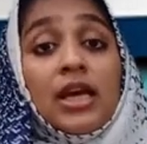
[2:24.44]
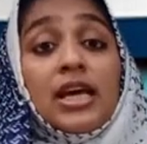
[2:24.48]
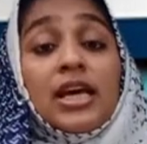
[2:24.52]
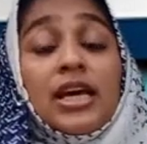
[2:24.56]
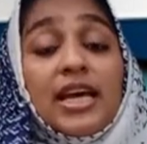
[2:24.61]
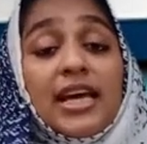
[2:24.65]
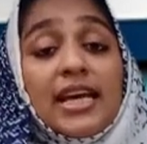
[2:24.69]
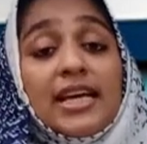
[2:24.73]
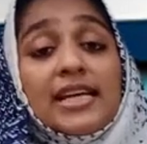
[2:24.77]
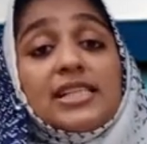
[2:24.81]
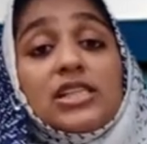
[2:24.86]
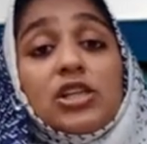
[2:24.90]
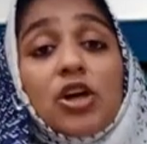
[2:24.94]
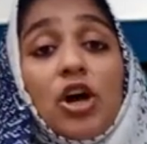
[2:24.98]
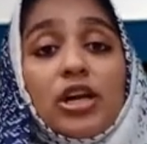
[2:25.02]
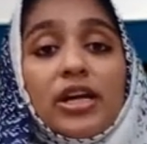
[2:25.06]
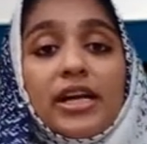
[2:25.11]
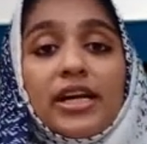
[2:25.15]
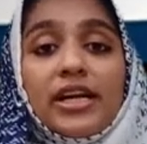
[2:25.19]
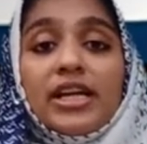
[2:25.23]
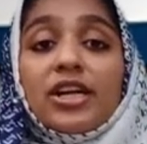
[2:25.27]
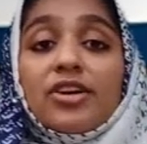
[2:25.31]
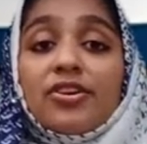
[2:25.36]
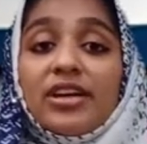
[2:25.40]
He has
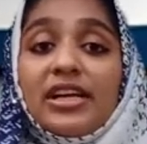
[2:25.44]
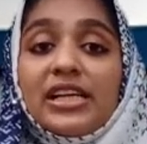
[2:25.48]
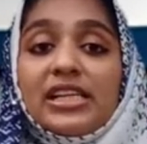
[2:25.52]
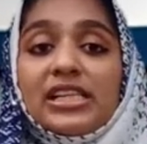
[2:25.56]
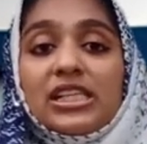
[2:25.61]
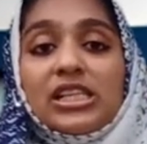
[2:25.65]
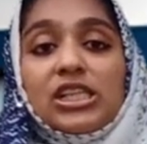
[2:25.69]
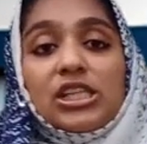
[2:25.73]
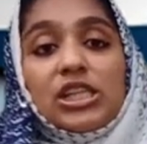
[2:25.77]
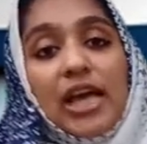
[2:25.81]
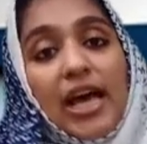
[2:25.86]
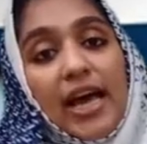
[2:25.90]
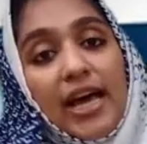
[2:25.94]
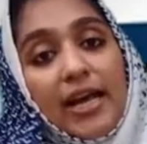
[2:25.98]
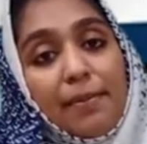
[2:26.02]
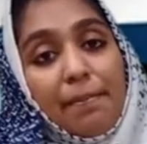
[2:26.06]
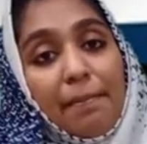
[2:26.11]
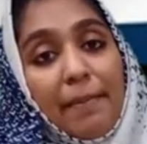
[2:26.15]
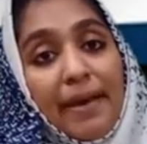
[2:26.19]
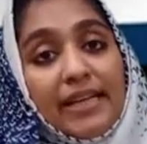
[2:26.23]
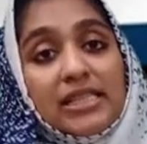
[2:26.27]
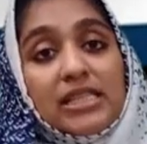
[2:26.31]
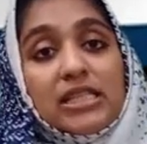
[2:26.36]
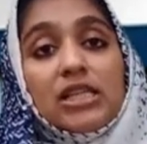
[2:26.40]
already reached and
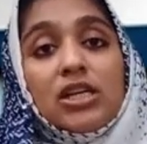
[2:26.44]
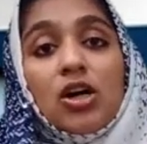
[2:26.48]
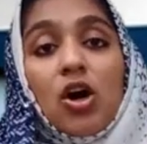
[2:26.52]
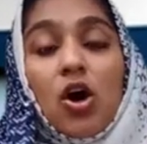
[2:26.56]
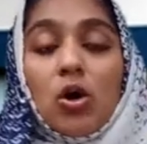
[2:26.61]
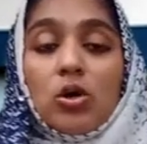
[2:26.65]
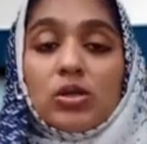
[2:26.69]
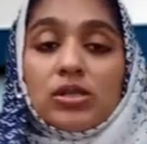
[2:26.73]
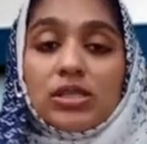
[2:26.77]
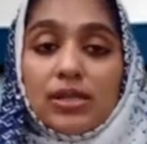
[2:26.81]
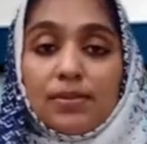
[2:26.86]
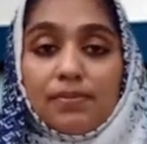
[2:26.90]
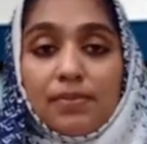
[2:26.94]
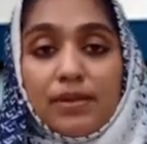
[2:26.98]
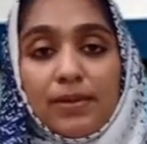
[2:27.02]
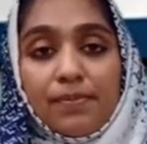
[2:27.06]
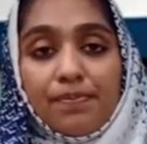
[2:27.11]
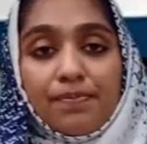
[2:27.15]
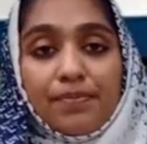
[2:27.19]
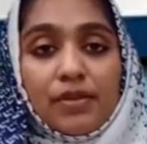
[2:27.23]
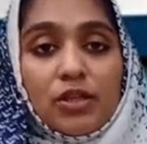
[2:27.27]
met Ausable.